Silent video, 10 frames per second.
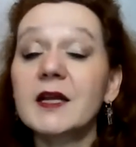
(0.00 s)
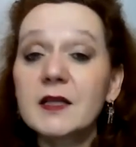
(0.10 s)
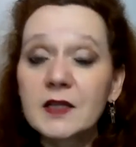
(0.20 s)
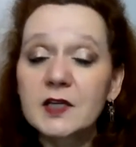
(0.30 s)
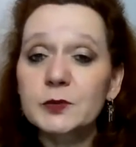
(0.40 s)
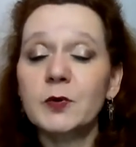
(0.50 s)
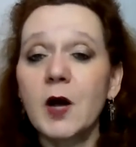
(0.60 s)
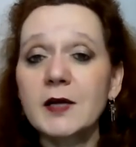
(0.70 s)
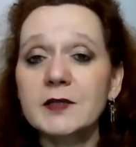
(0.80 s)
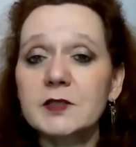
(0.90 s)
And in this
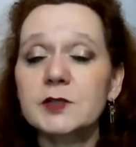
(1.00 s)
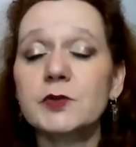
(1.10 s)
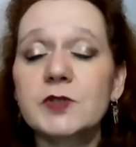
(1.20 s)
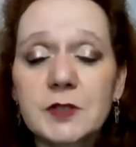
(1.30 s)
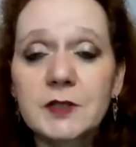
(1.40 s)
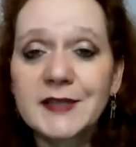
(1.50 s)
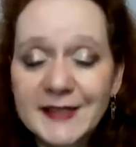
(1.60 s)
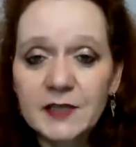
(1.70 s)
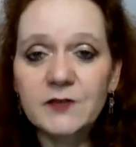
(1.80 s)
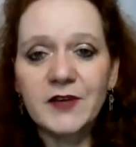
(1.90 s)
process, you still
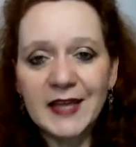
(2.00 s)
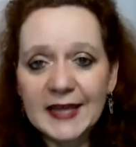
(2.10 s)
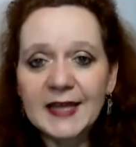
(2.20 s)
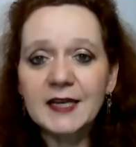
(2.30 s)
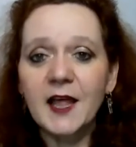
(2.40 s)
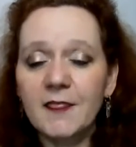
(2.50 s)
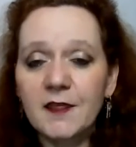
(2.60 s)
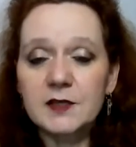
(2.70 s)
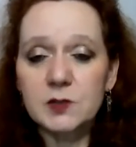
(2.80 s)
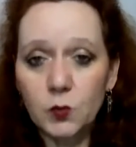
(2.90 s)
live in
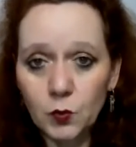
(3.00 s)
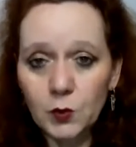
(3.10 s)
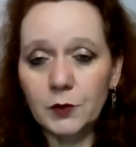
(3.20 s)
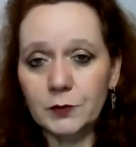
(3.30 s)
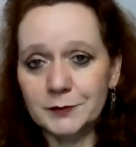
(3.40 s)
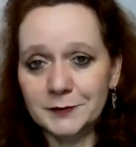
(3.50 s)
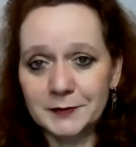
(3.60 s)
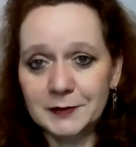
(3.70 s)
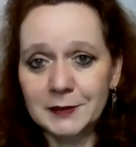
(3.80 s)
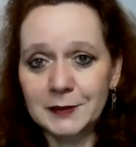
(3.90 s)
this world.
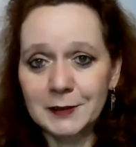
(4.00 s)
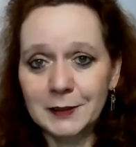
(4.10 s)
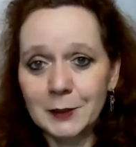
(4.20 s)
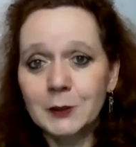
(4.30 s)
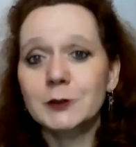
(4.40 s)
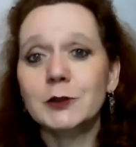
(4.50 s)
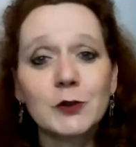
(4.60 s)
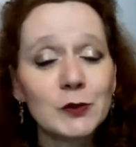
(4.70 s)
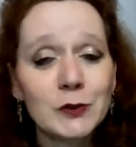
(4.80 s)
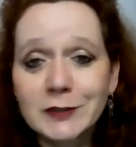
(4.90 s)

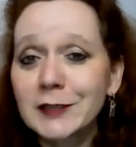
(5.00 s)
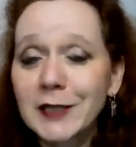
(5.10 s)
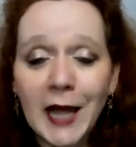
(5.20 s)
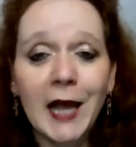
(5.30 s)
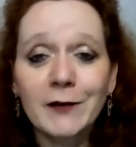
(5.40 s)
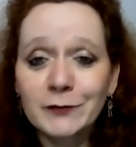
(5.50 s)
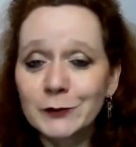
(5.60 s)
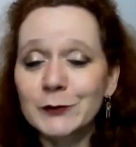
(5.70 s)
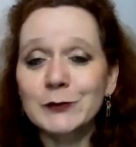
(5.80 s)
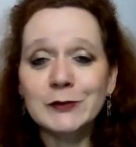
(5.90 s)
So you still have
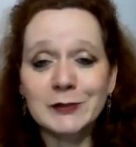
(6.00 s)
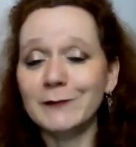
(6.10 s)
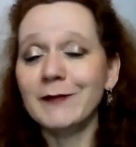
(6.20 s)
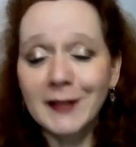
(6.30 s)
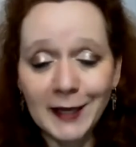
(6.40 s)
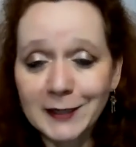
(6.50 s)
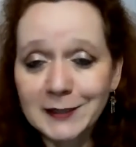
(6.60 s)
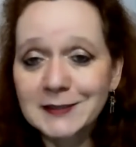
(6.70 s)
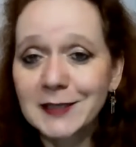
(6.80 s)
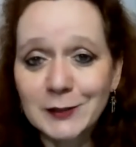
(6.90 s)
to do some
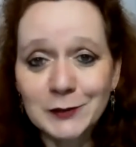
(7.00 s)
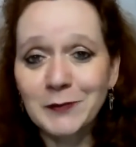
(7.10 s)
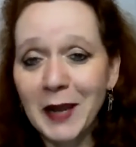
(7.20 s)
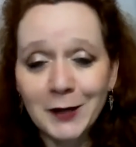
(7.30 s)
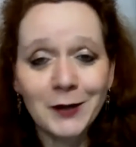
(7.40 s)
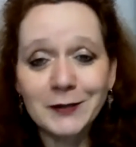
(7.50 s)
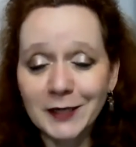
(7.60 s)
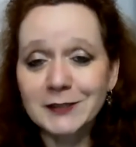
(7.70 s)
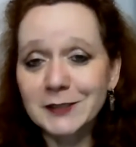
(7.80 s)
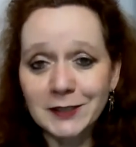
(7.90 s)
things that you may
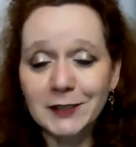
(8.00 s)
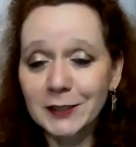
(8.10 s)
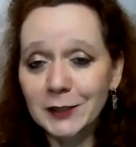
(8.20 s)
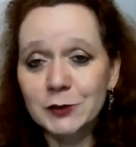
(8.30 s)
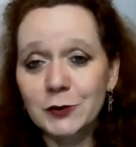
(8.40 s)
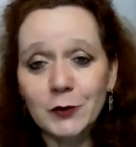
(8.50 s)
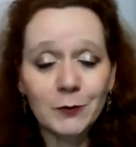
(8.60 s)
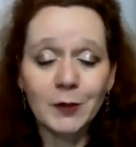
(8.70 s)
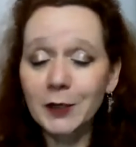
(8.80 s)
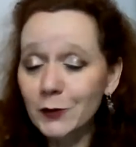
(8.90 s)
not necessarily enjoy
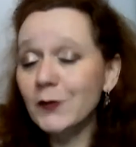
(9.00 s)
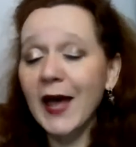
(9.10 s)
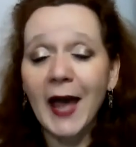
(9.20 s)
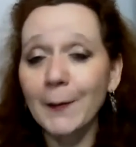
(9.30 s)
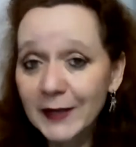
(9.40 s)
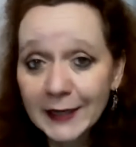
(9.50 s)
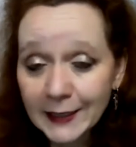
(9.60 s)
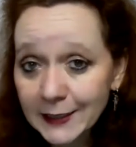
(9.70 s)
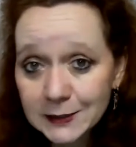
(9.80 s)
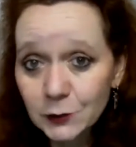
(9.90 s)
or bring you
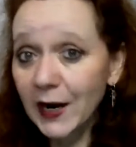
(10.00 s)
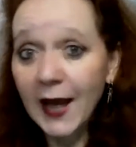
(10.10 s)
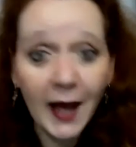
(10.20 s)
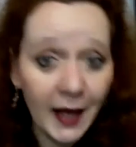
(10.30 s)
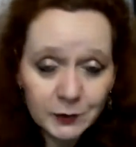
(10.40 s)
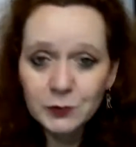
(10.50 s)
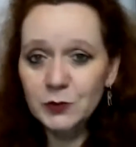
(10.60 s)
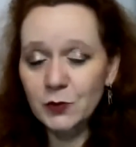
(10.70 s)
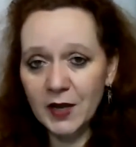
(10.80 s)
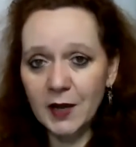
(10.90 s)
happiness or add
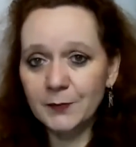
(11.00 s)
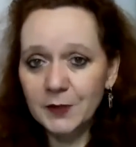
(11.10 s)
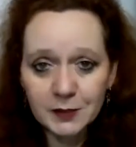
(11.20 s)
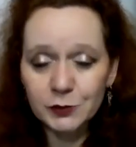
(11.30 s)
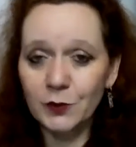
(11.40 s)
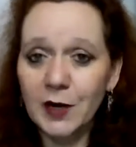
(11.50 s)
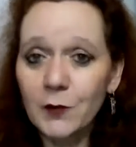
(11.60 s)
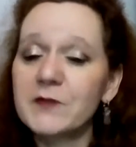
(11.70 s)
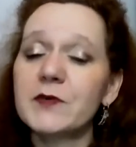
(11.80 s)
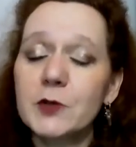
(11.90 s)
to your happiness, or
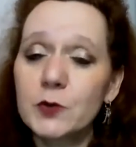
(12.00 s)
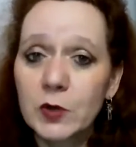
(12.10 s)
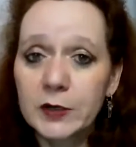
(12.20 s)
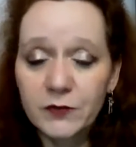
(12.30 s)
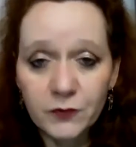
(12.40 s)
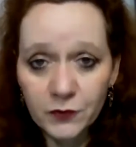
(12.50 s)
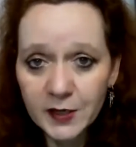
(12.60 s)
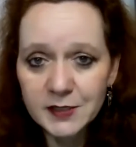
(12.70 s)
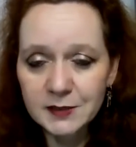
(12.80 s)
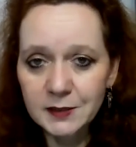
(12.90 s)
however you want to
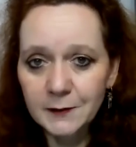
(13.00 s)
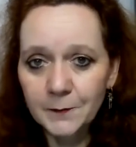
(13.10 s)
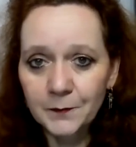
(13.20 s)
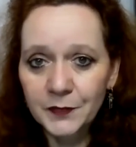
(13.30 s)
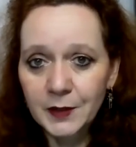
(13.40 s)
phrase it.